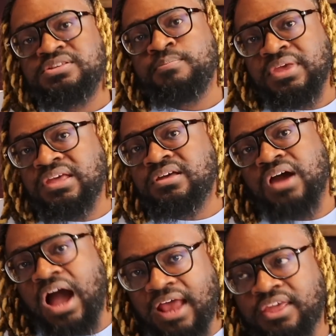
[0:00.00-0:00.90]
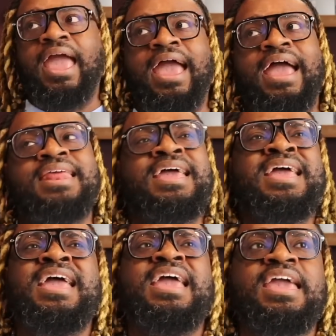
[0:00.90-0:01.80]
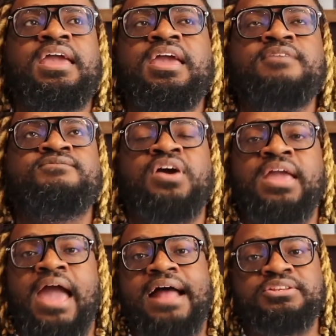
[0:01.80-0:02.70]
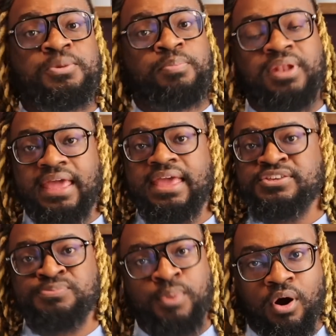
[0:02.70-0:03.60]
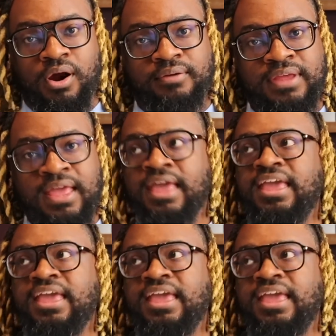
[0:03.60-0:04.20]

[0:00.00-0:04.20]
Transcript: to be good audio, and he forgot to play his part.